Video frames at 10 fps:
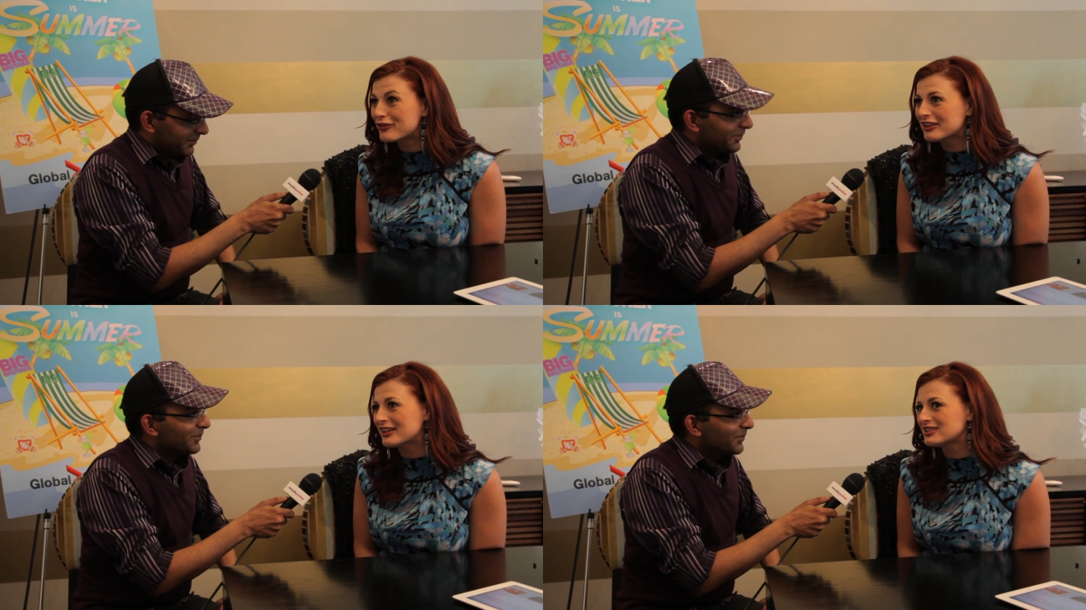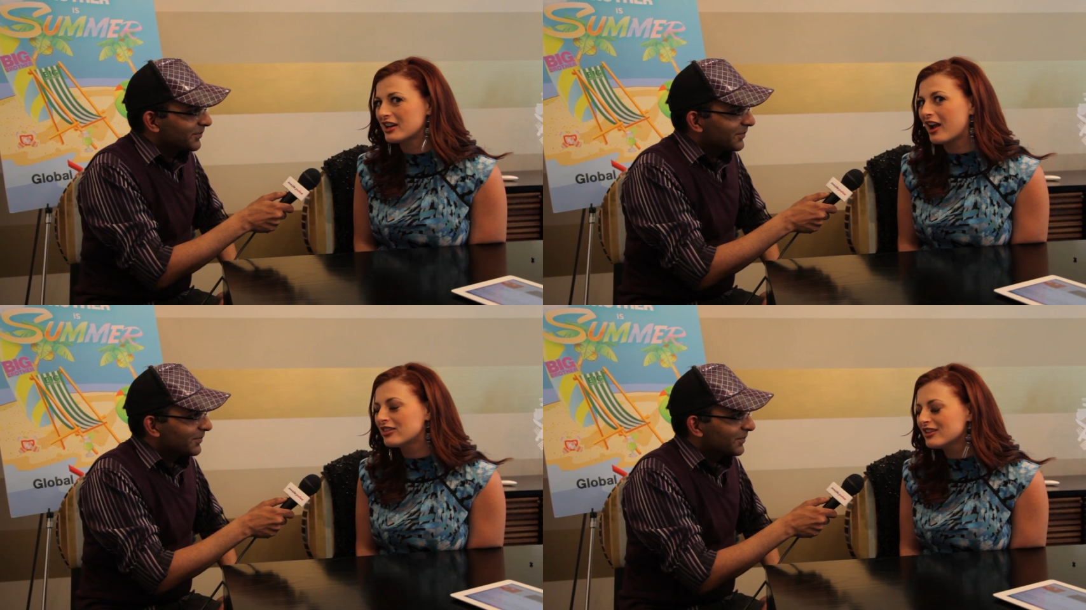Speaker 1: really
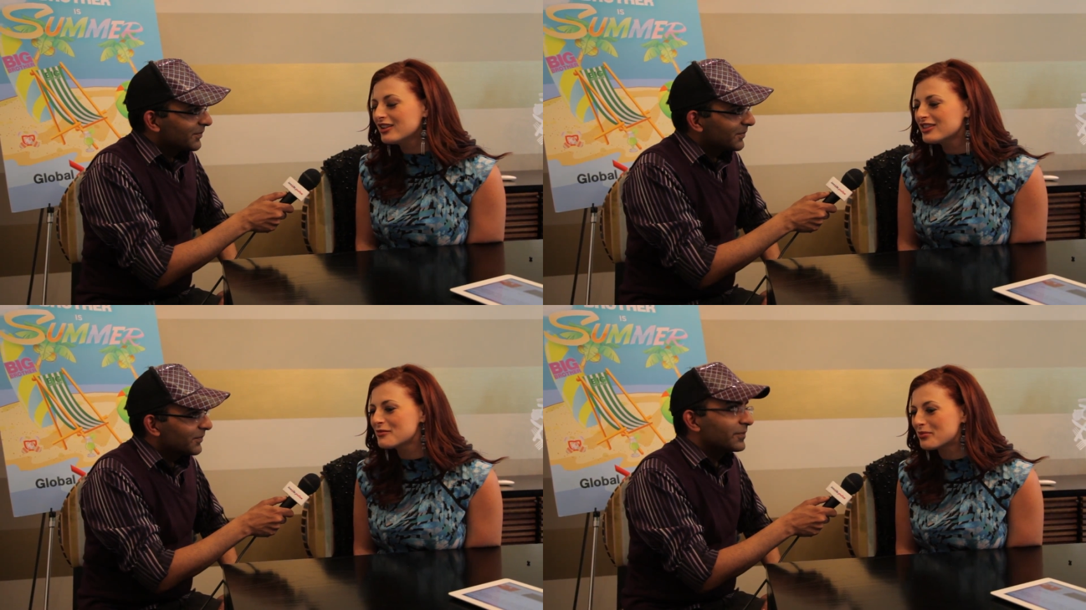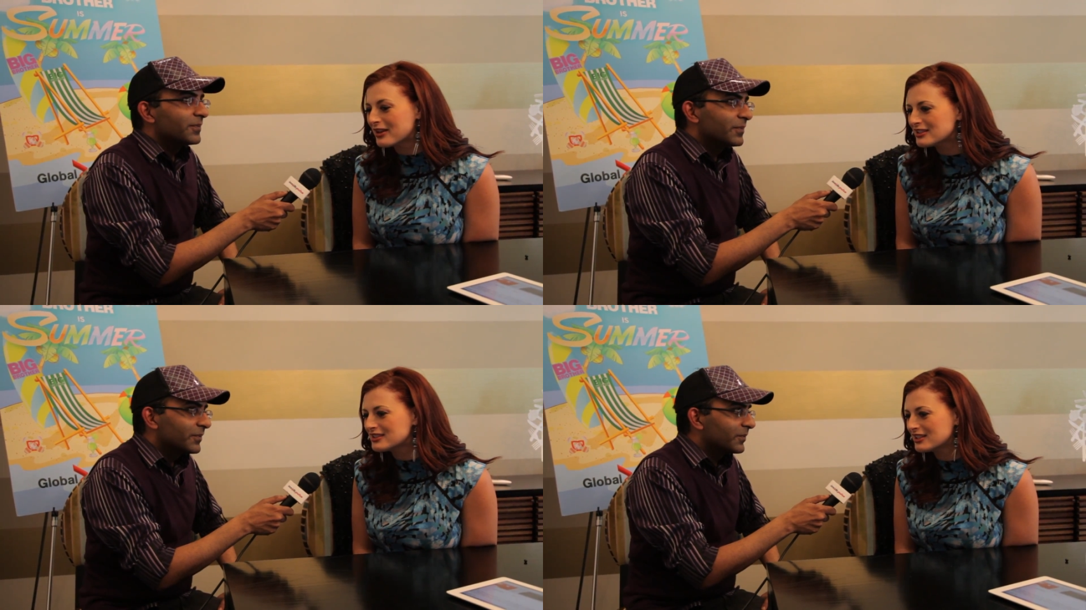excited. I think the
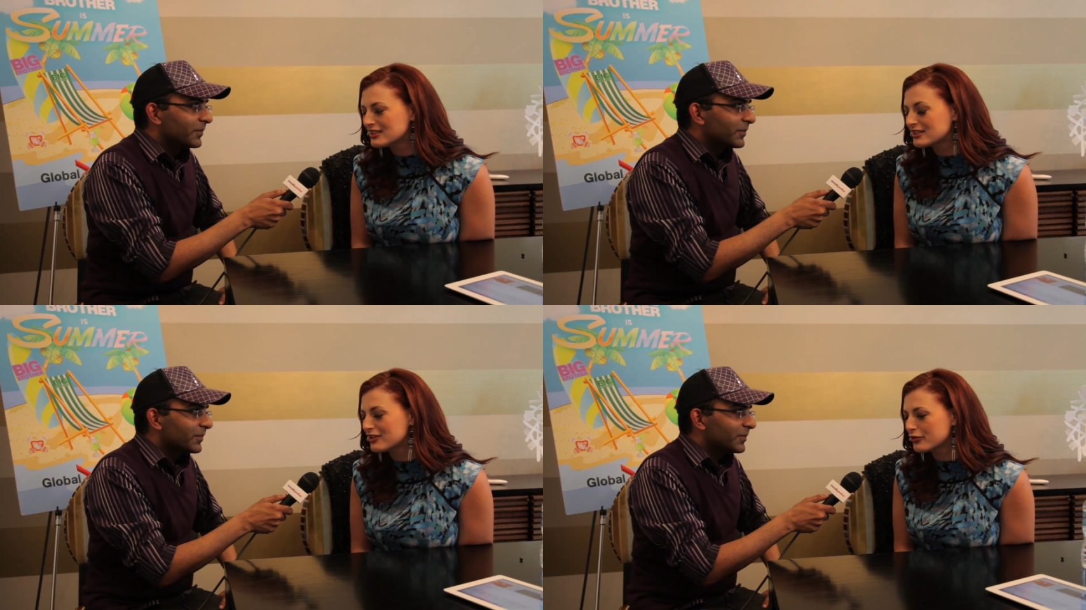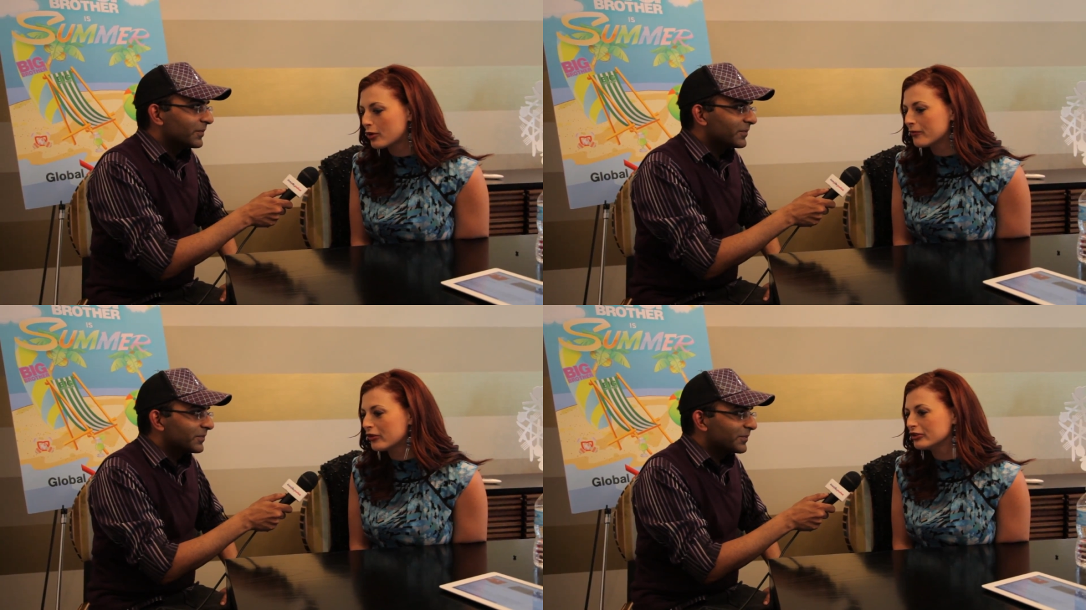biggest thing that's going to throw
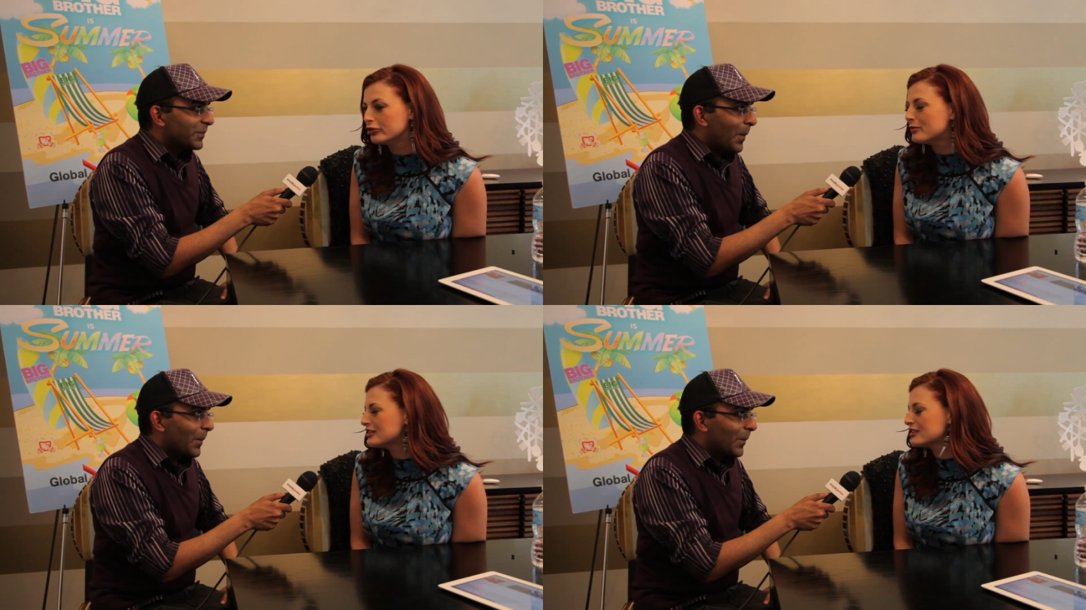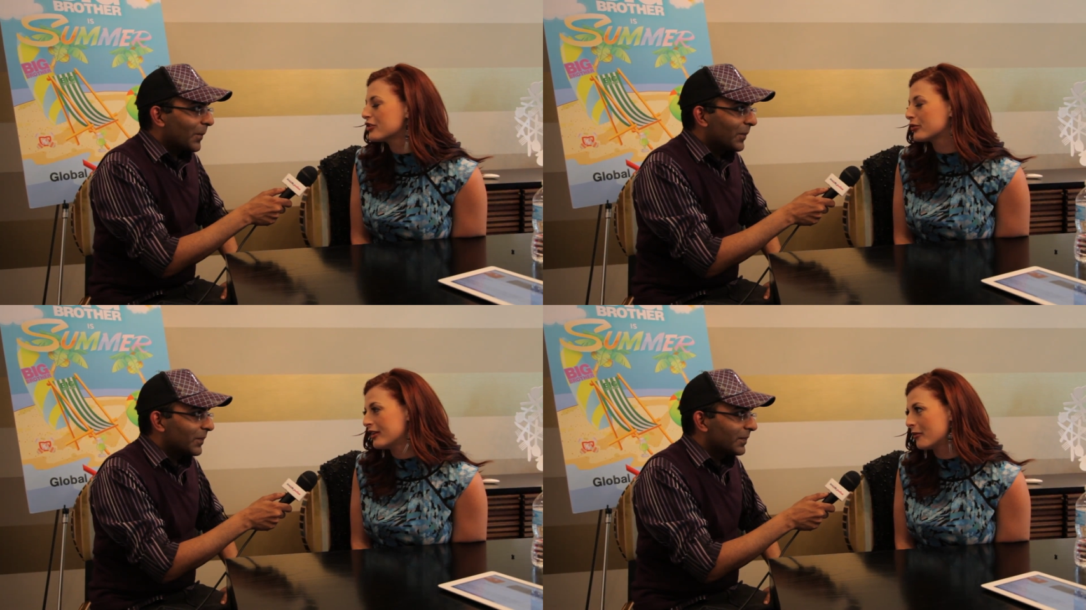them for a loop is the
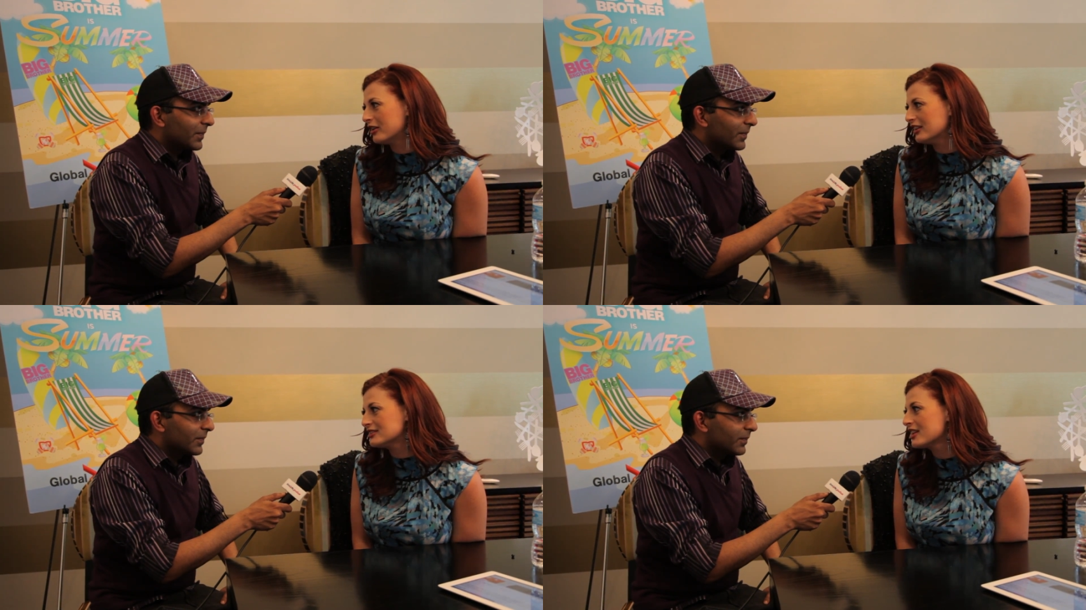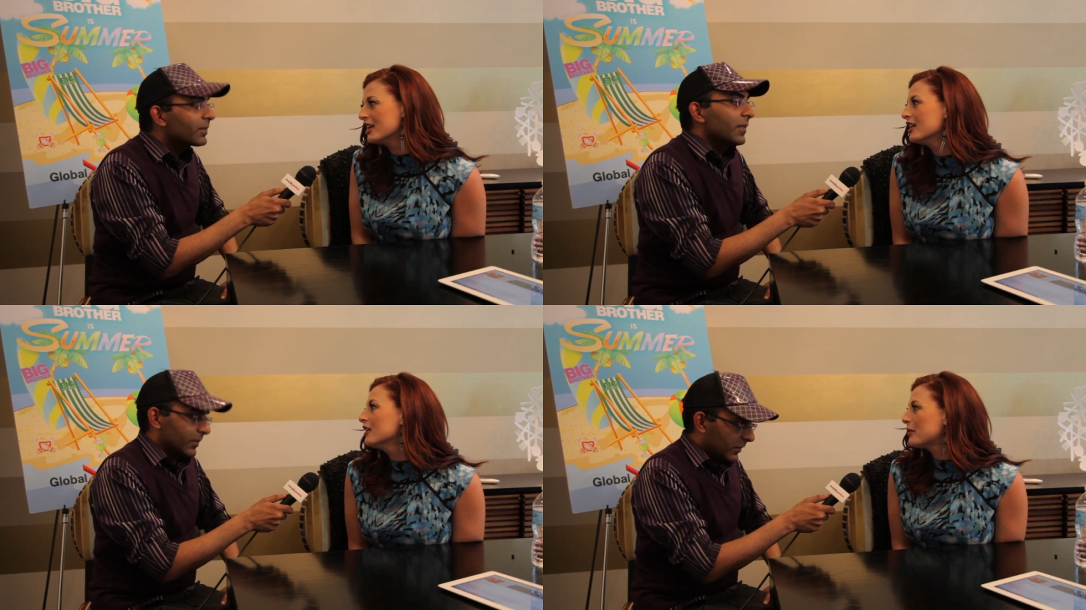3 nominees.
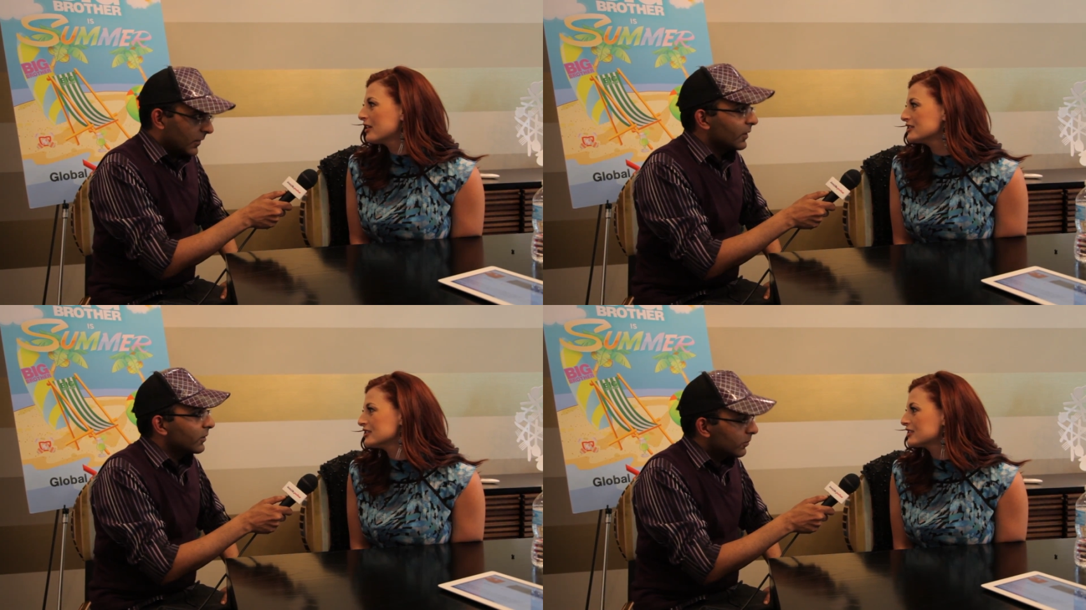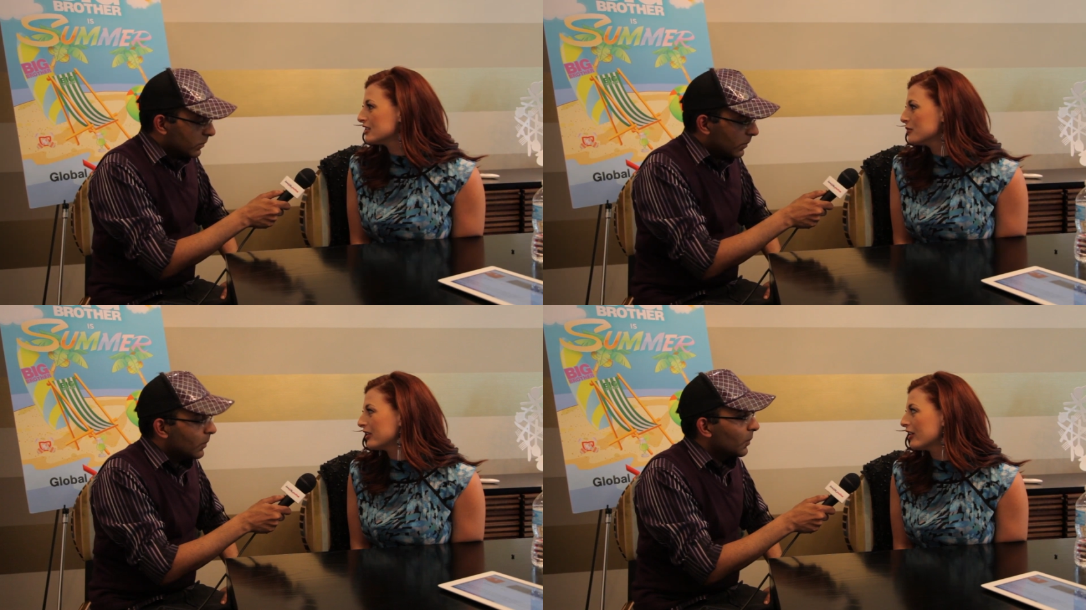Because it's going
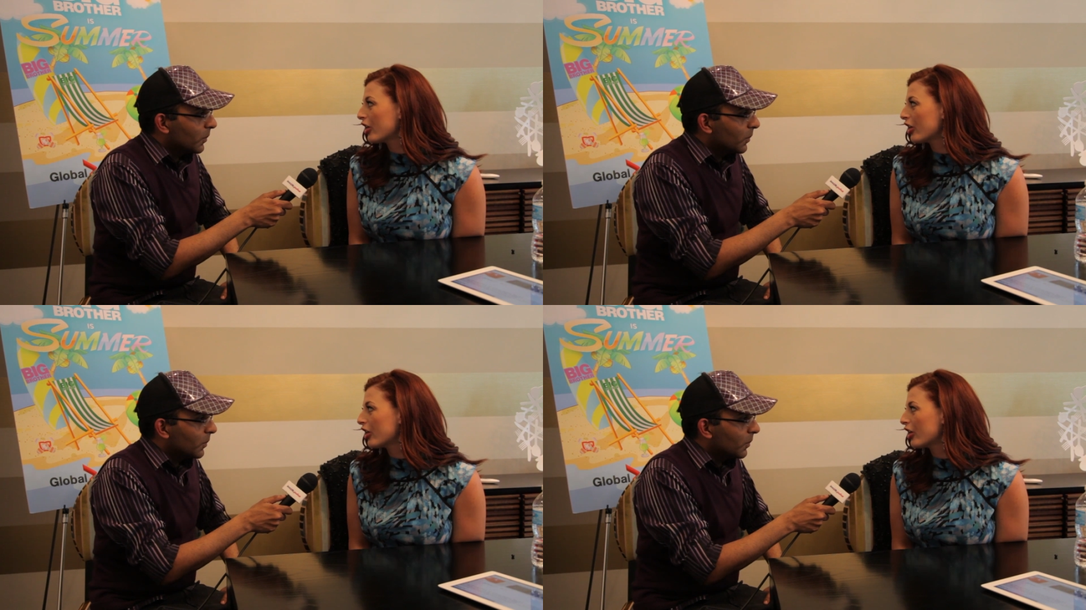to be,